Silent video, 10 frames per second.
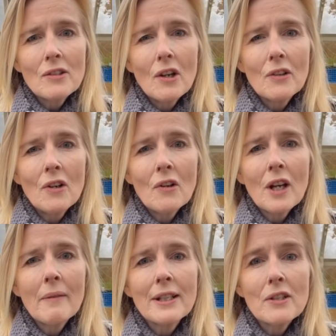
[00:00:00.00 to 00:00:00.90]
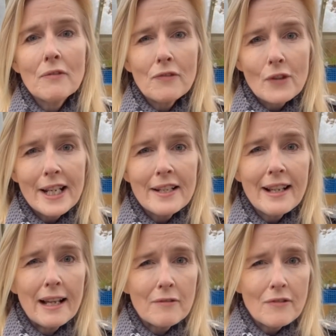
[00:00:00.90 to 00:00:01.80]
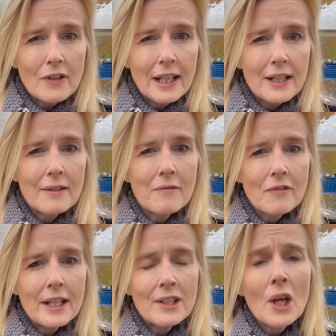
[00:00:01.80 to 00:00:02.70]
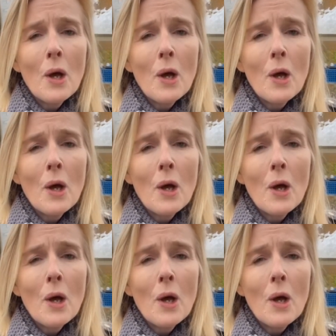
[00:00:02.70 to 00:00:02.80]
are not going to freeze and freeze and freeze.